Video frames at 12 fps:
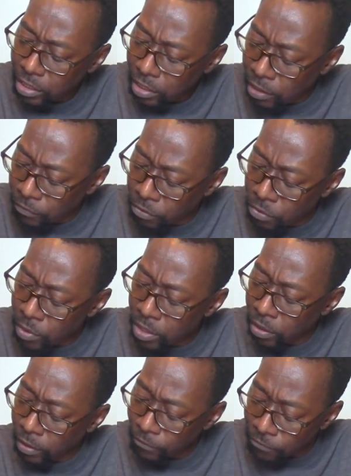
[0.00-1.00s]
if you
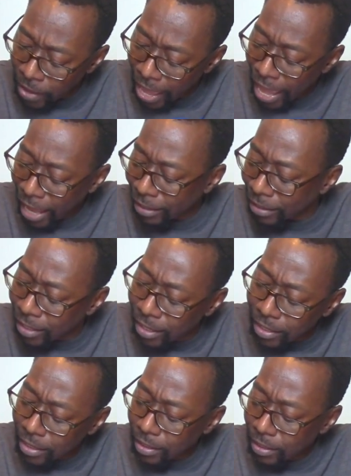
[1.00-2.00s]
will. In fact,
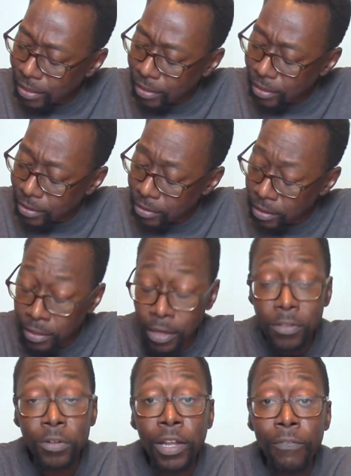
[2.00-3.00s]

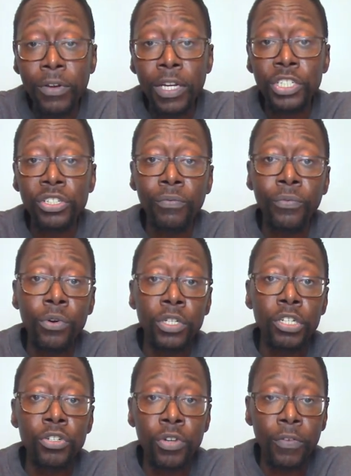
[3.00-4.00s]
another definition for
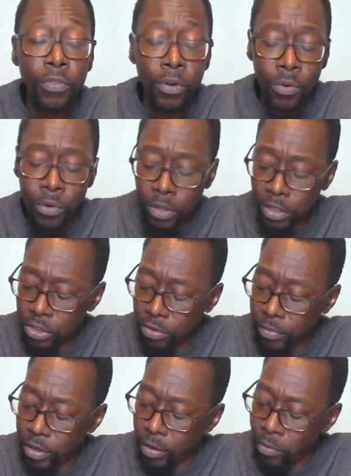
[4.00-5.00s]
to drift, according to
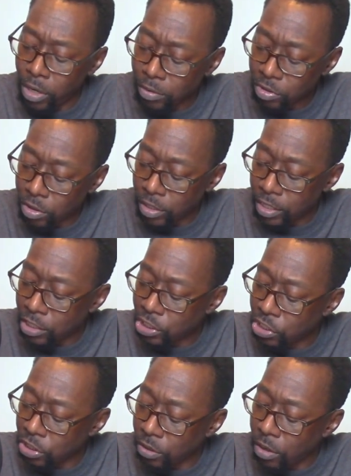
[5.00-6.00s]
Merriam-Webster, is
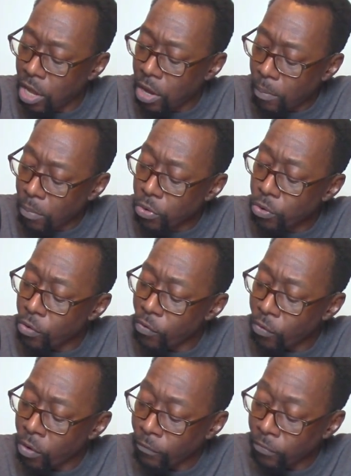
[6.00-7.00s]
to
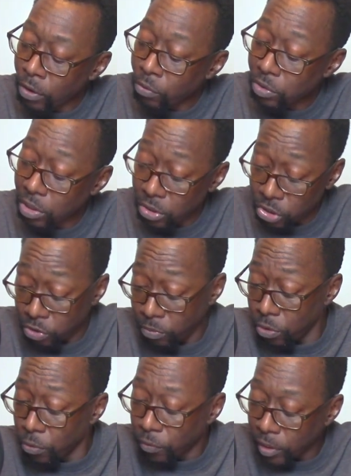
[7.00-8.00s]
move or float
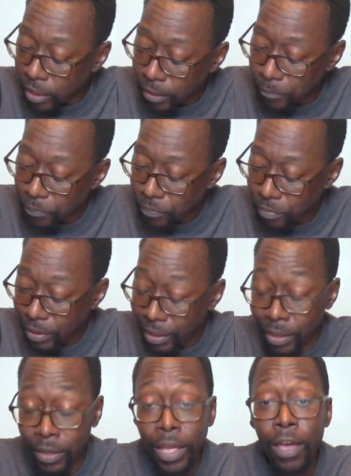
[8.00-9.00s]
smoothly
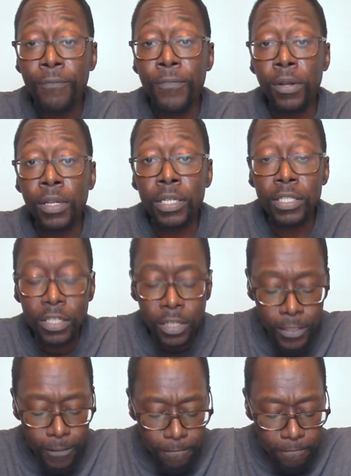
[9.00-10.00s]
and
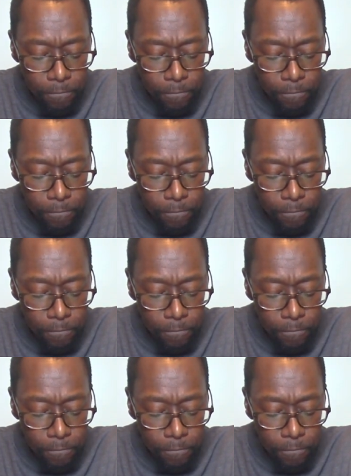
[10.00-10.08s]
effortlessly.